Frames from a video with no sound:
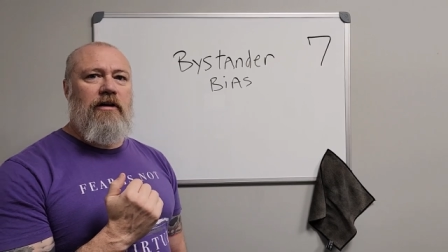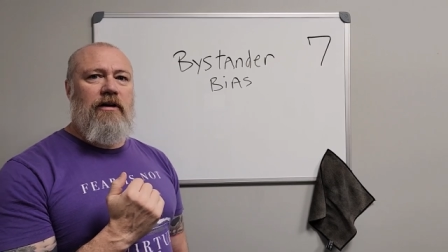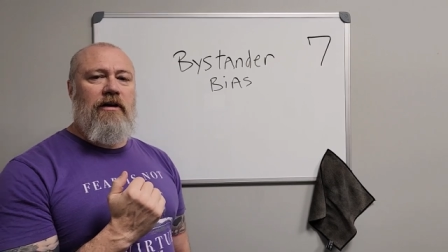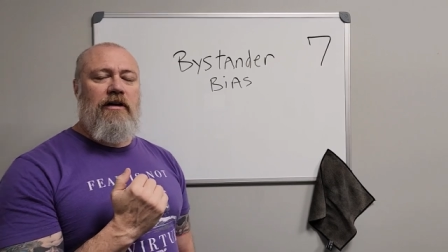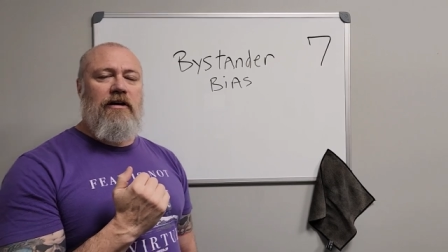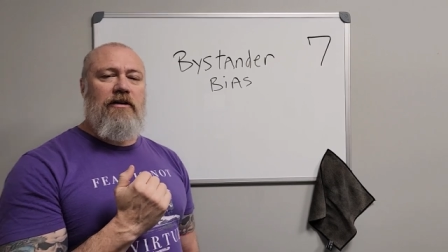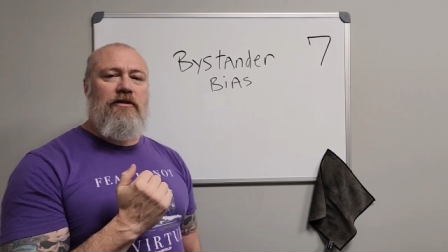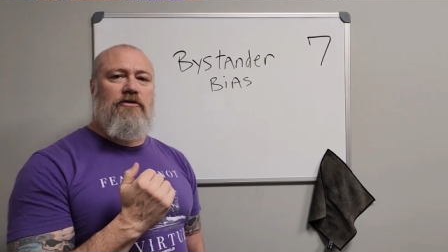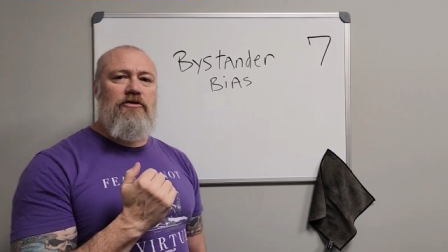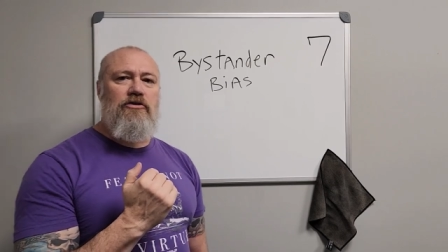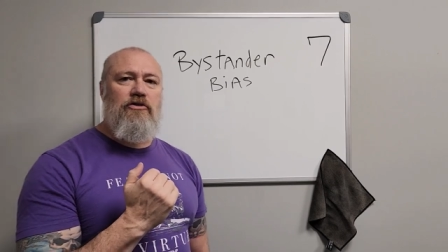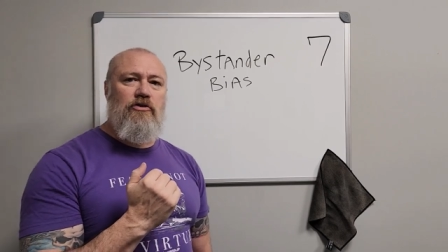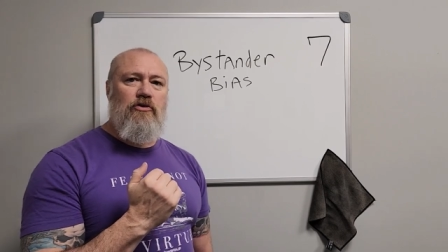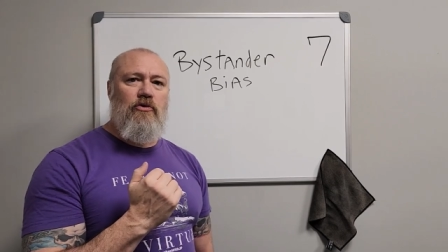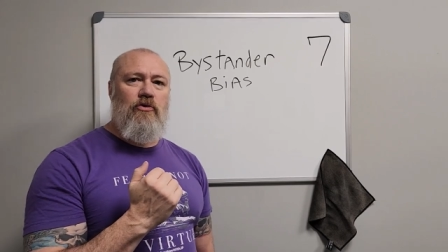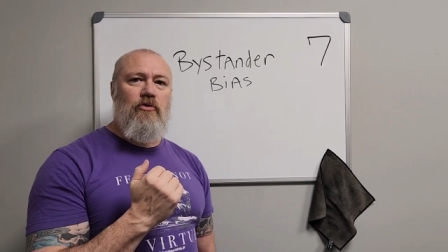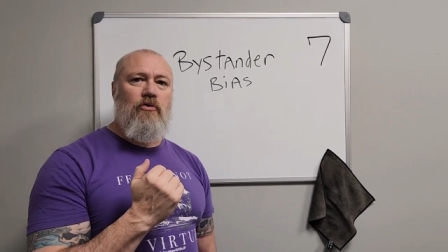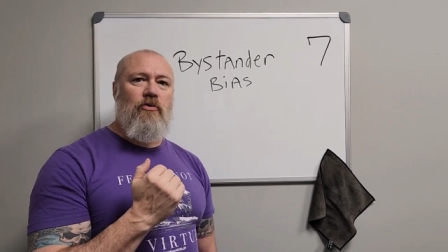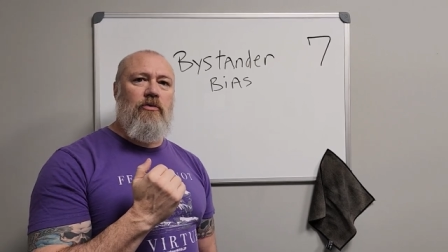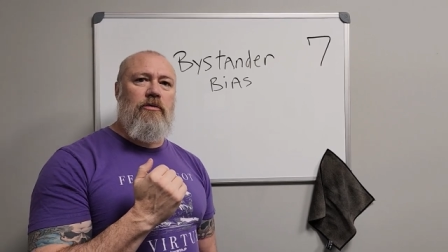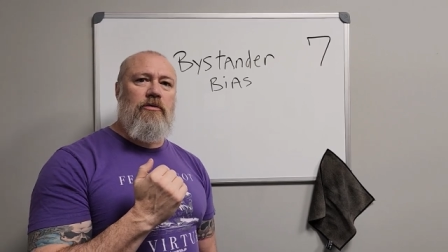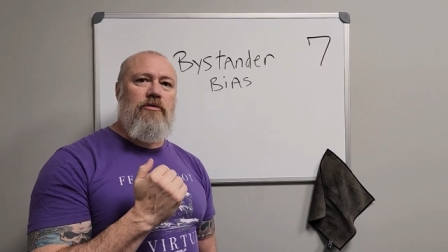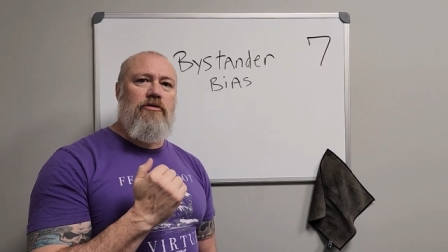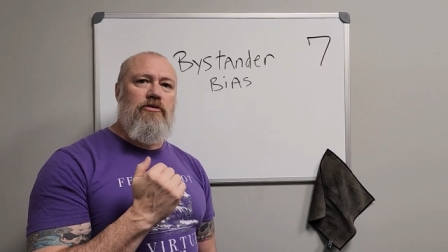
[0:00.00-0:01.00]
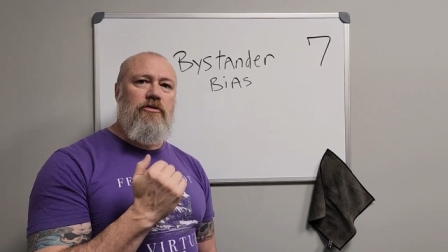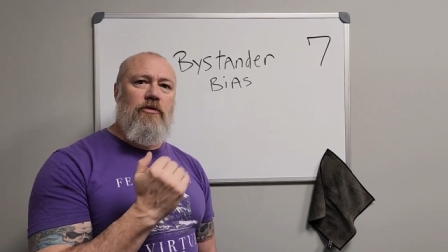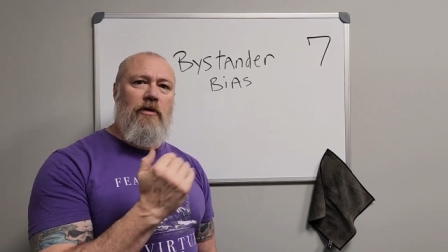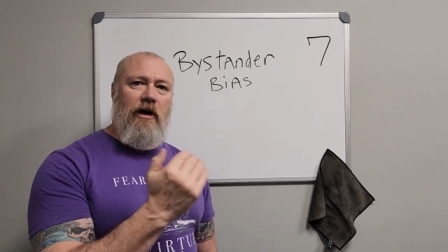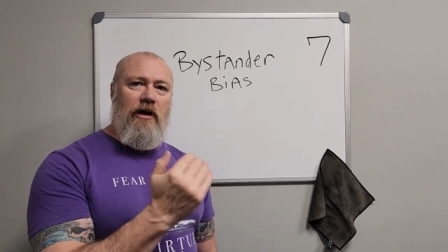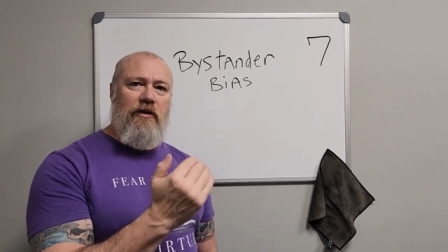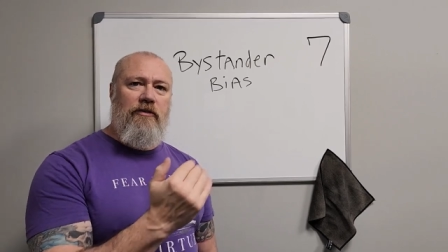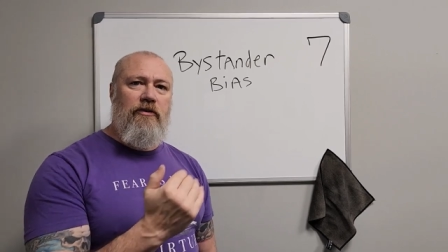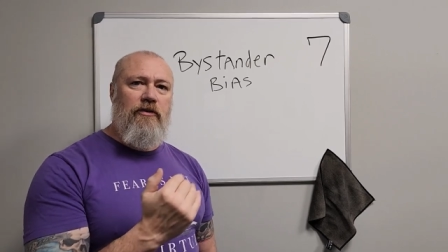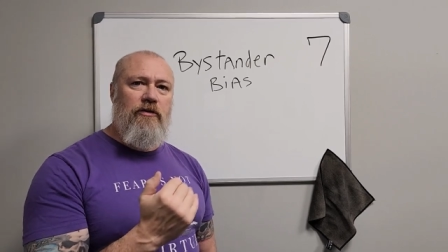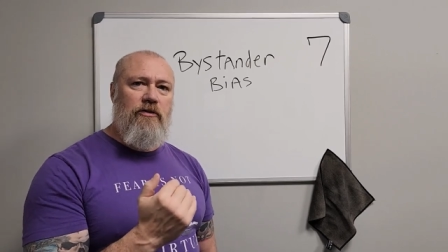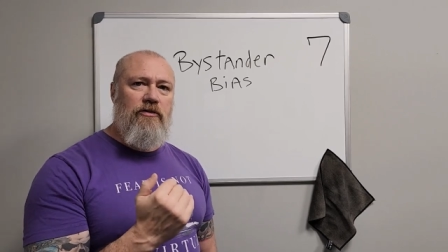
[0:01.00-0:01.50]
uh, to to
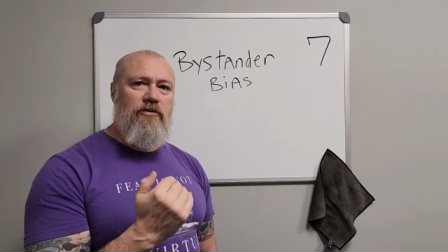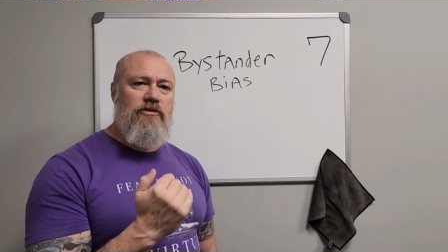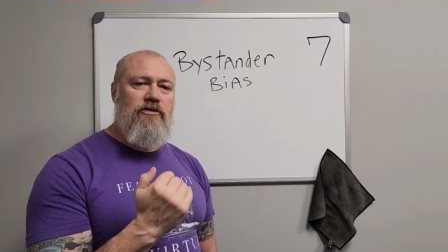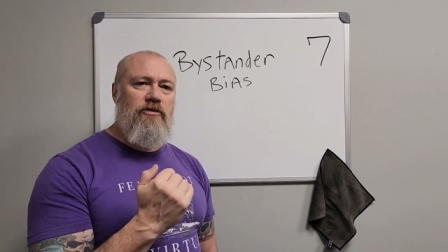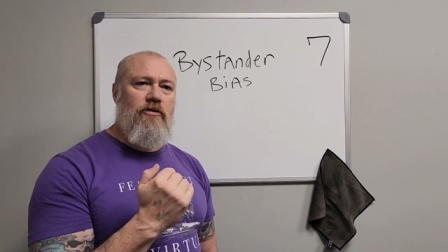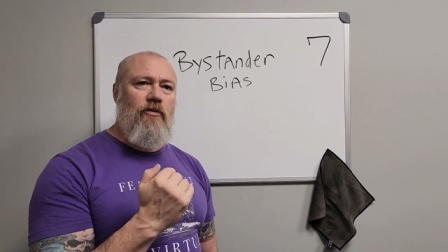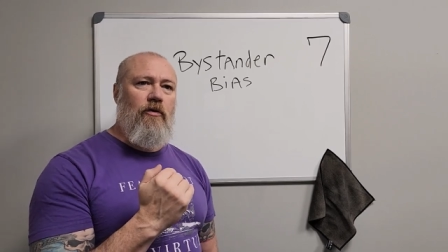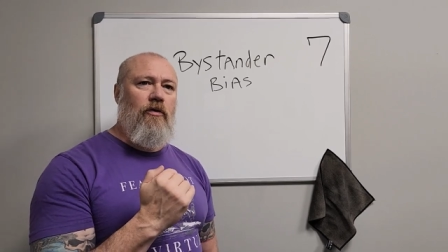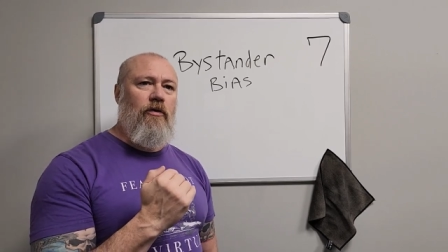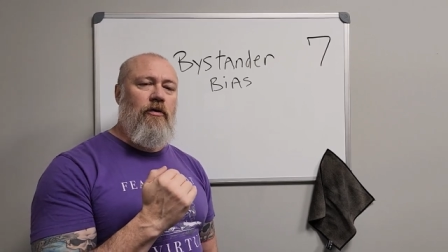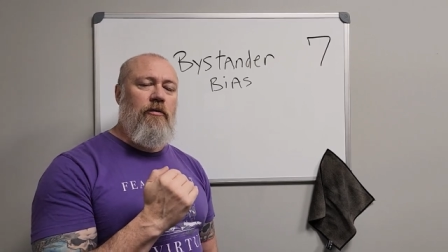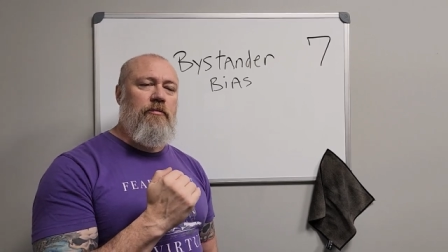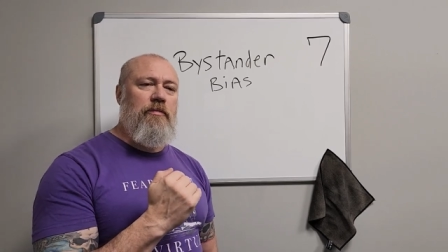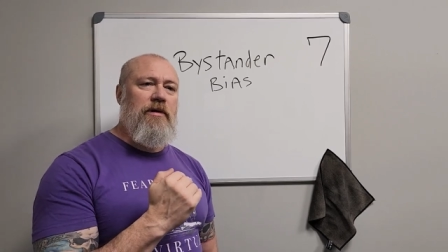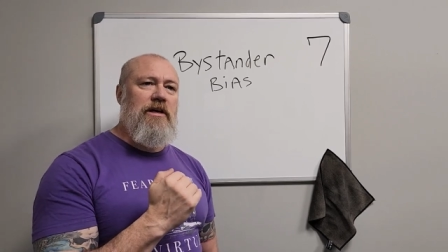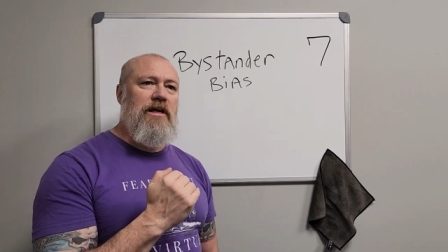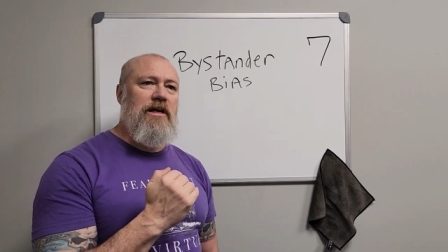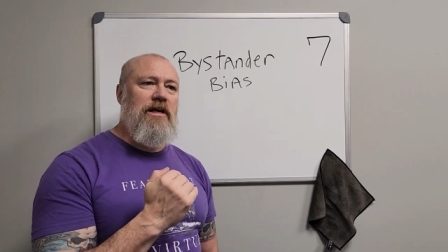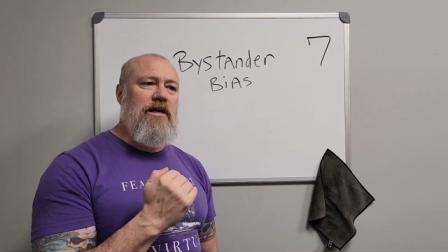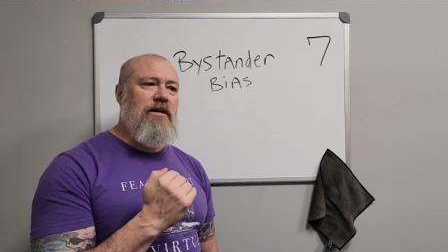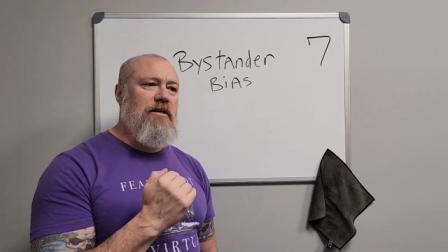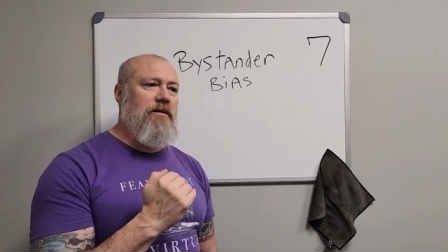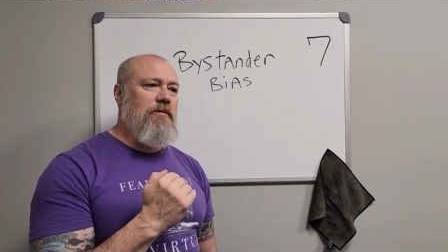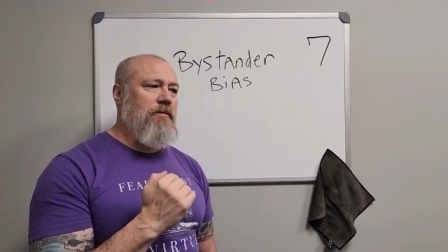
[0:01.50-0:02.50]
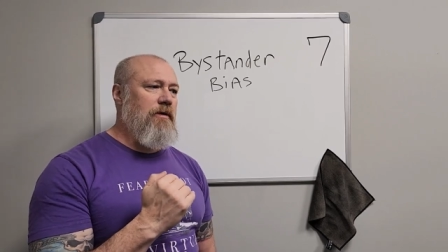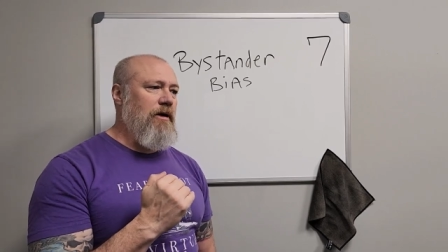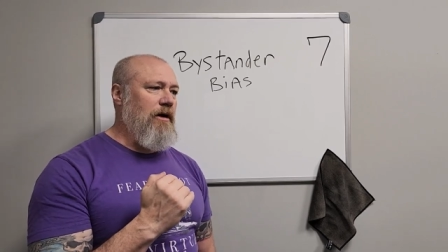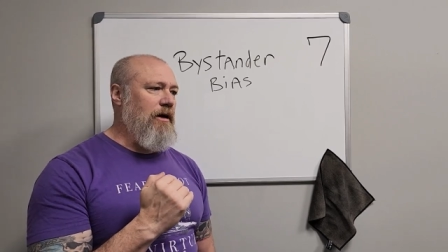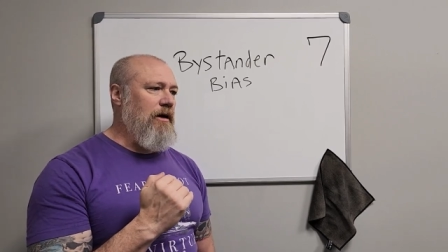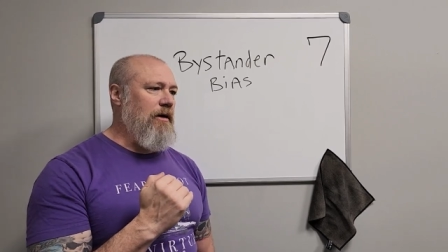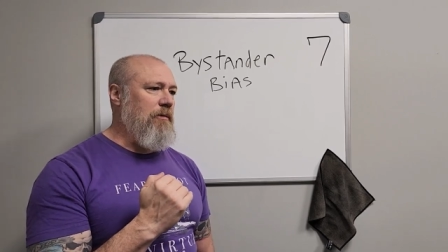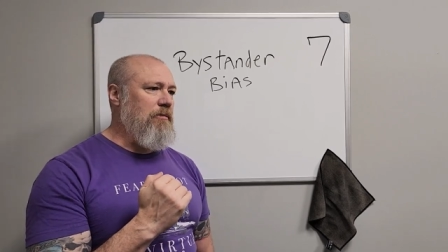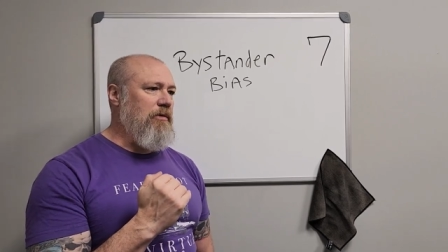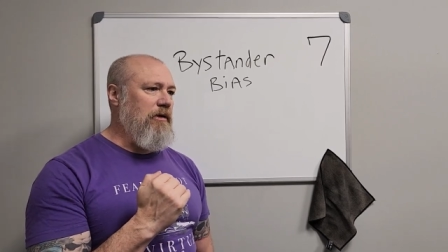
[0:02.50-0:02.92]
others or be uh,